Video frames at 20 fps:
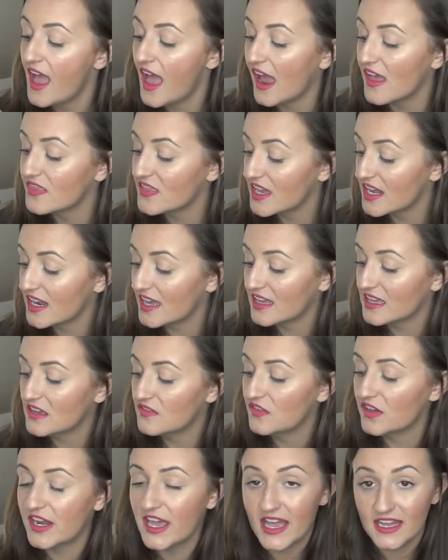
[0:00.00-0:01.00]
And then I
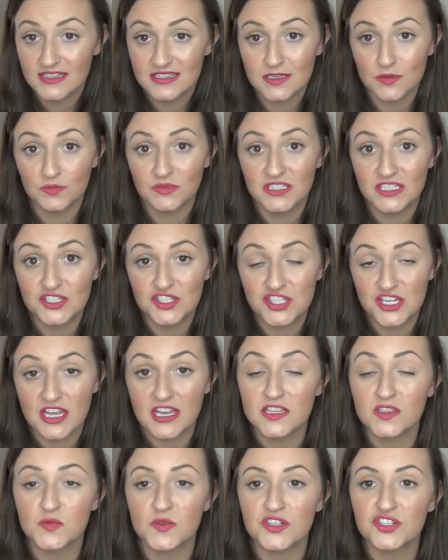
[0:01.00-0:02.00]
even had some lid
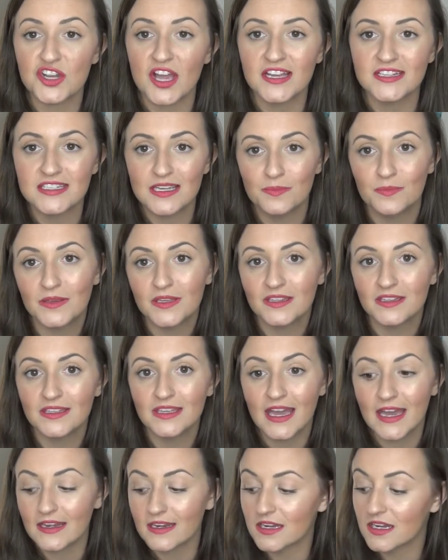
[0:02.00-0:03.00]
shades, which I
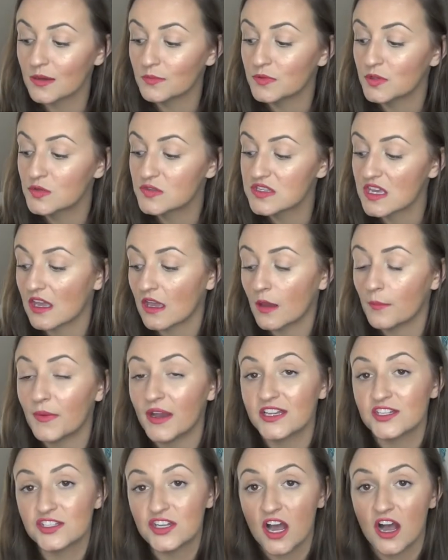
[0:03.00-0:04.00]
typically ended up using
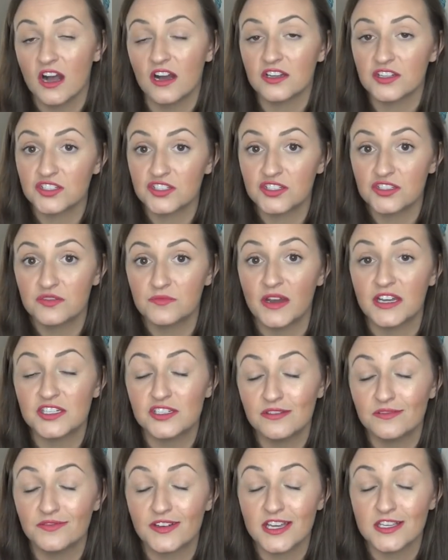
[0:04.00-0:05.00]
my, my
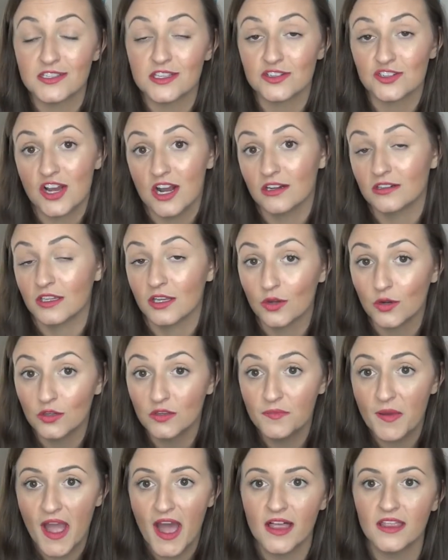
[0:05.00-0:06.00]
Too Faced Chocolate
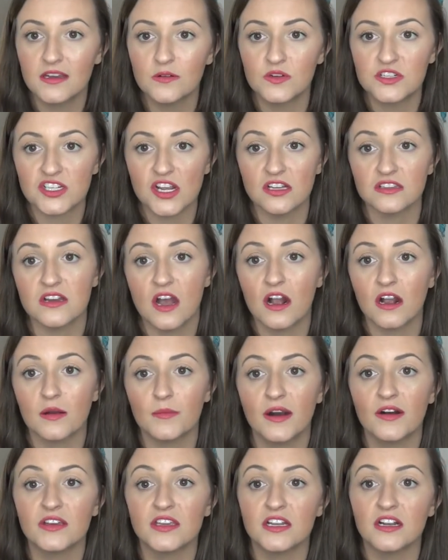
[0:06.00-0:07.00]
Gold palette, which I'll talk
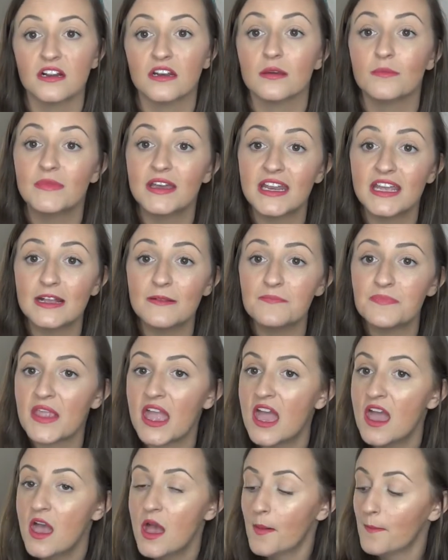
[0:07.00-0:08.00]
about here in a minute.
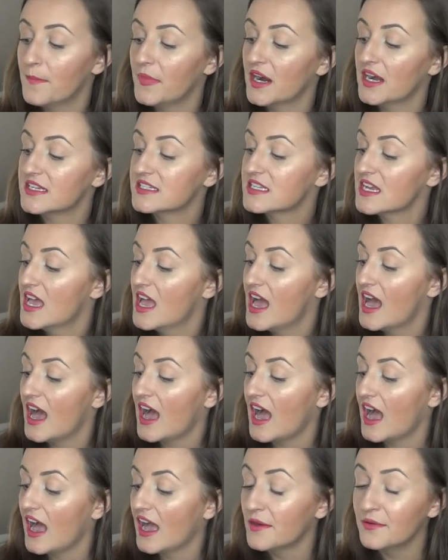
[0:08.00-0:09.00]
But
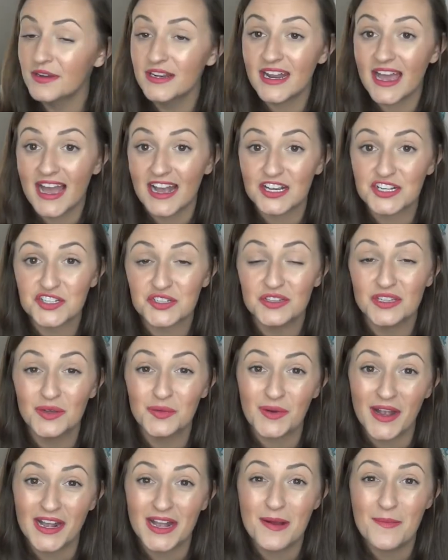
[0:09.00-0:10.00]
I would actually
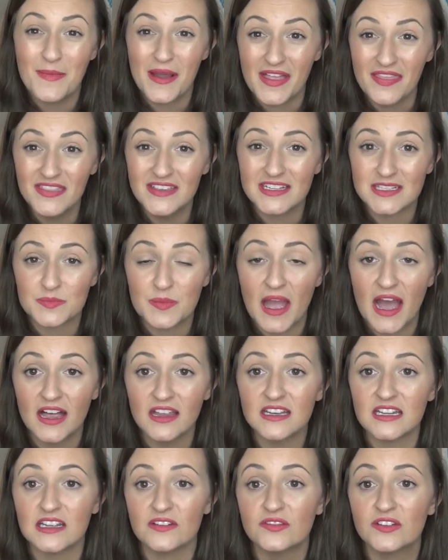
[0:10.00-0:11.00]
recommend this
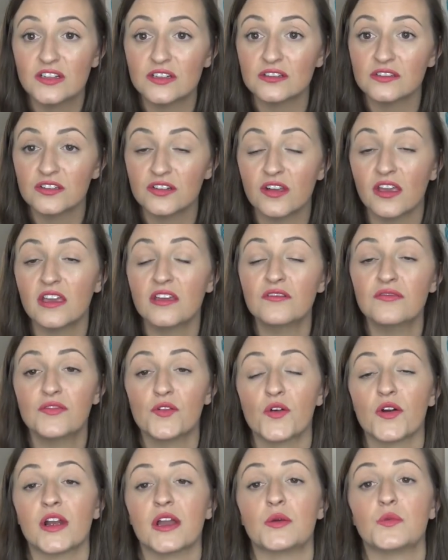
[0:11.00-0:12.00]
palette if you're looking
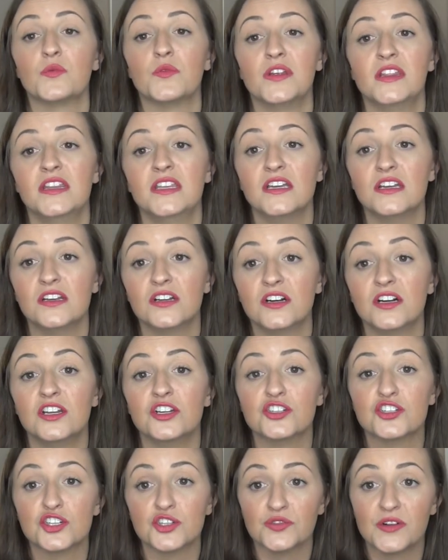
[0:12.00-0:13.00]
for a really
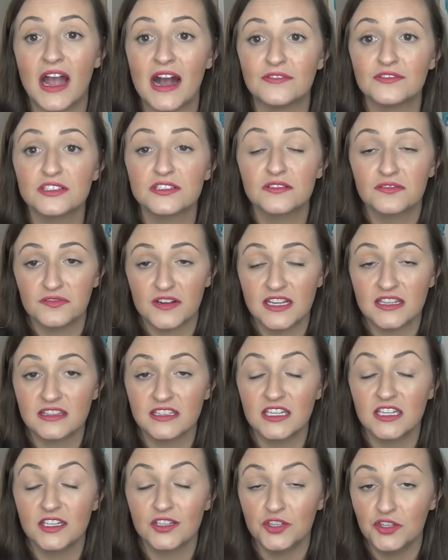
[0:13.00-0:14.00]
good
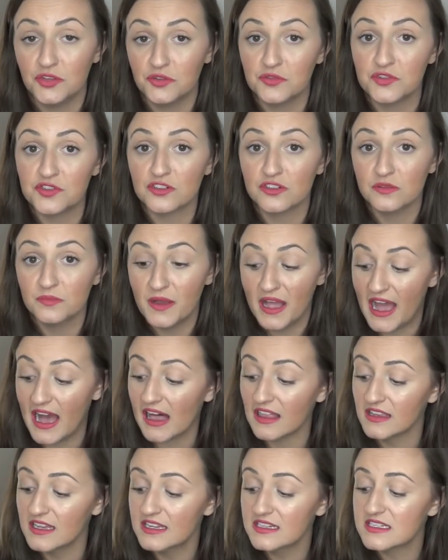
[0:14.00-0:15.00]
travel-friendly neutral
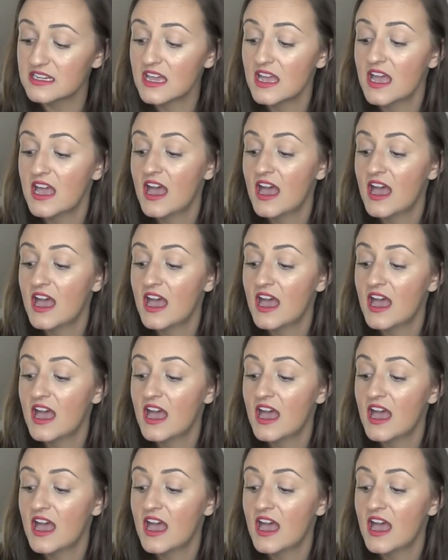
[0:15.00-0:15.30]
palette.